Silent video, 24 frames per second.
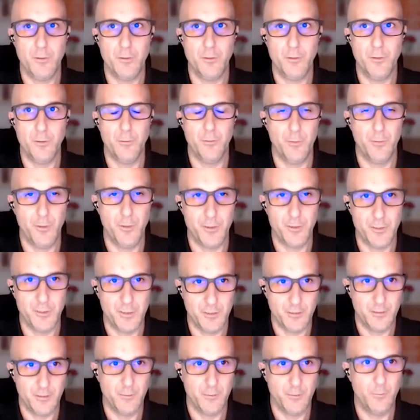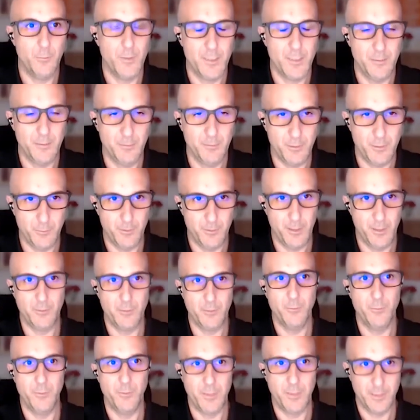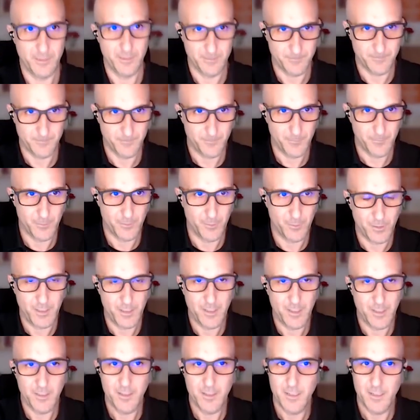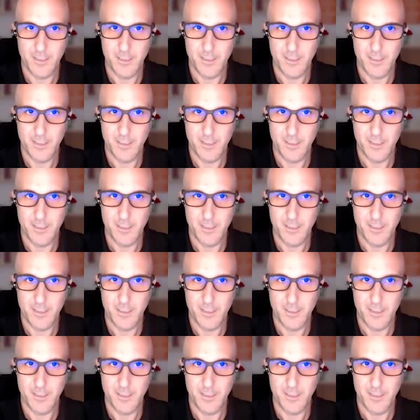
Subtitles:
your project, whatever you are doing. Okay.